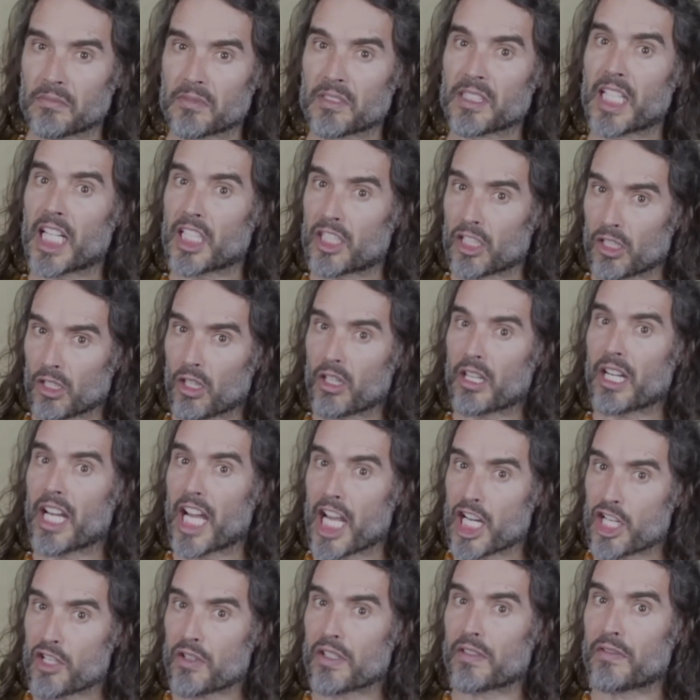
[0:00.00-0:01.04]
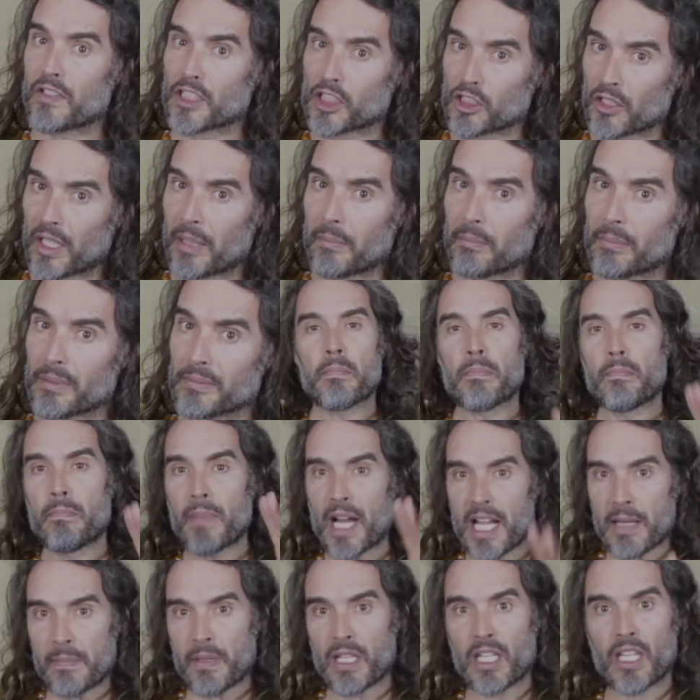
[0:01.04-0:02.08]
That's a lot of hatred for Trump.
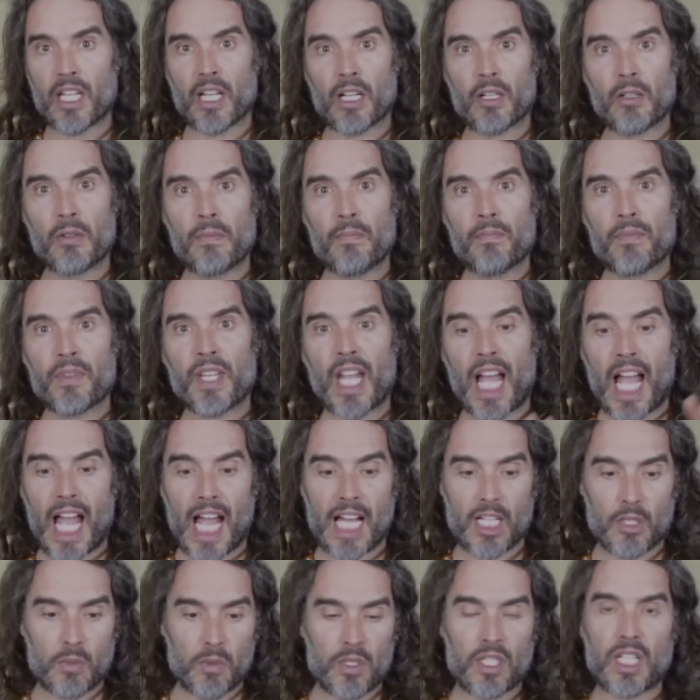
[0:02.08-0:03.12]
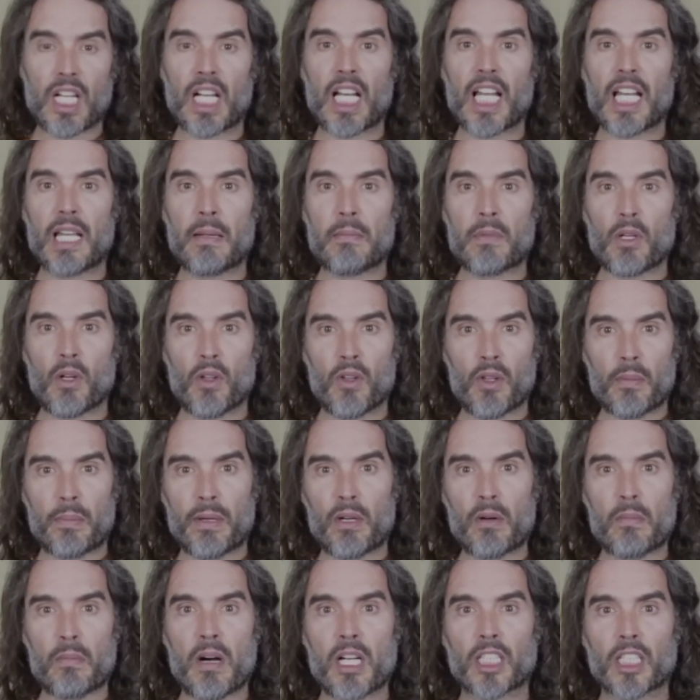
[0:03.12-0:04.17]
Maybe though, as was claimed on the
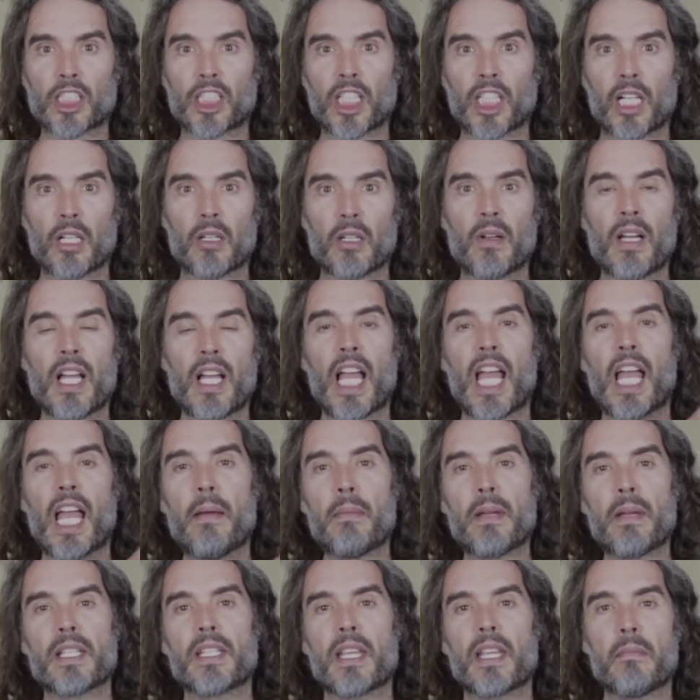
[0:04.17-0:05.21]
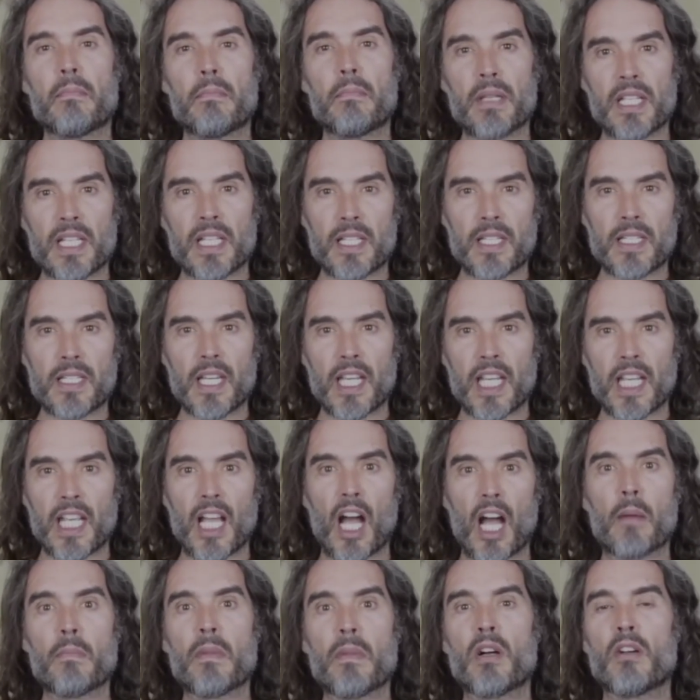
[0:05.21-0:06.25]
Bill Maher show, MSNBC
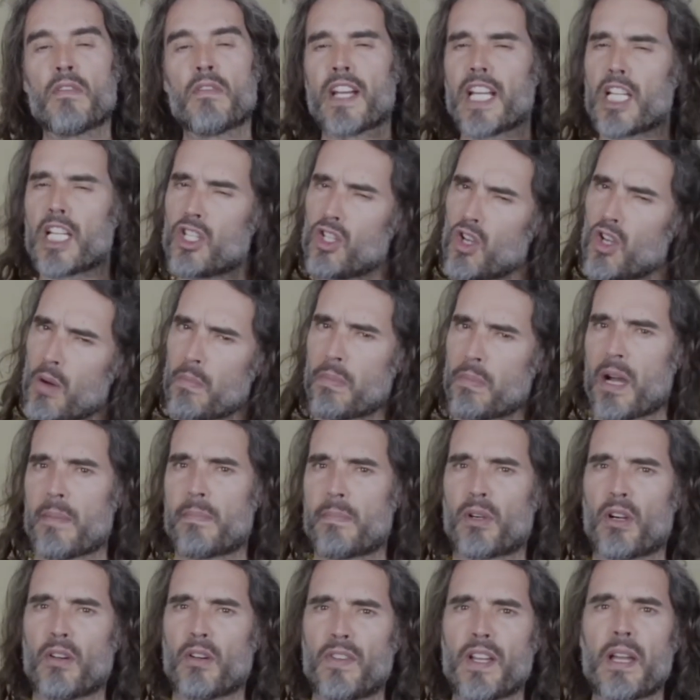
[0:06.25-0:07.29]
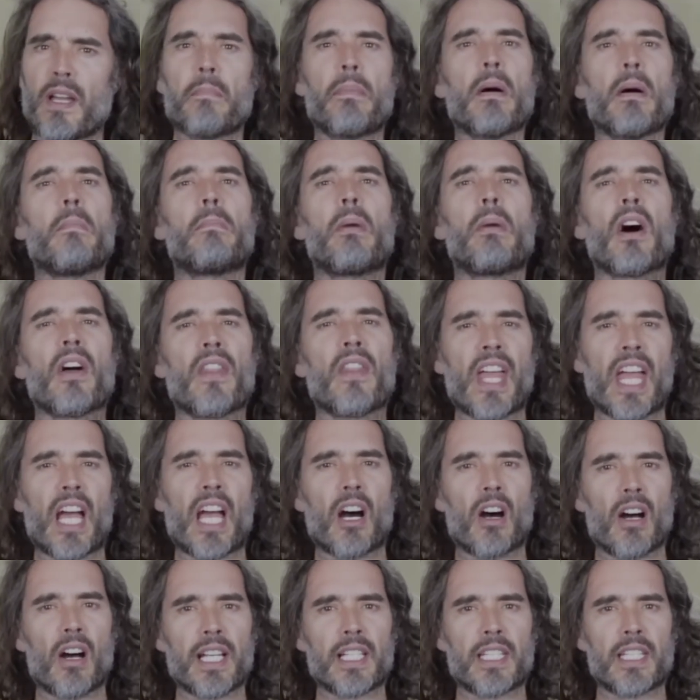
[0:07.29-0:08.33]
are motivated not by profit, but by their
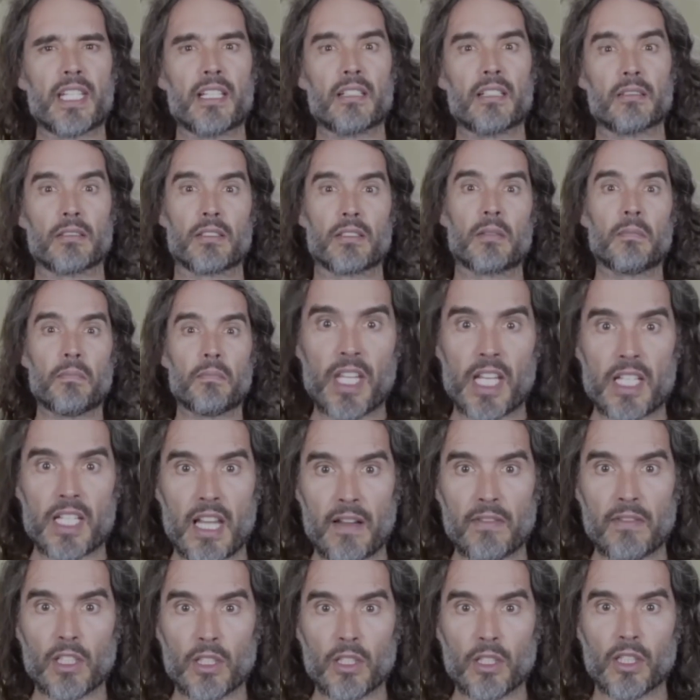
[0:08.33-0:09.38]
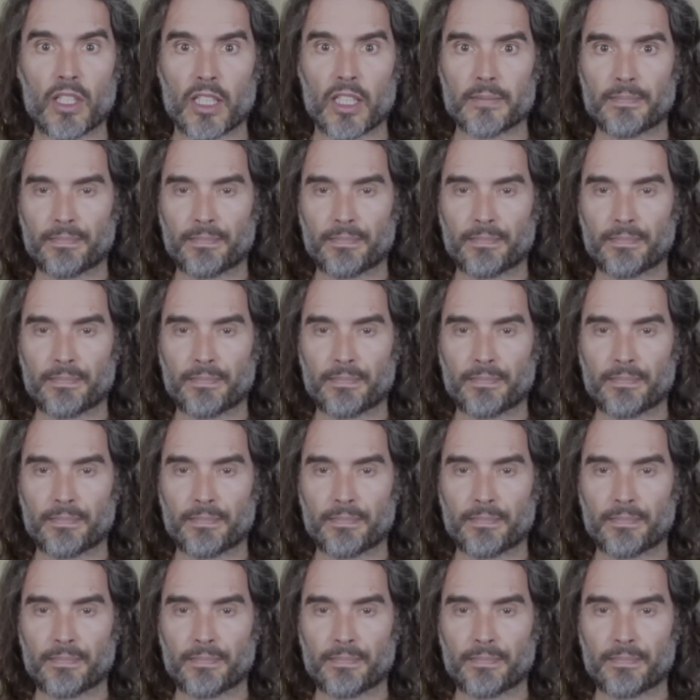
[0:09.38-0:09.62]
ideals. Let's have a look.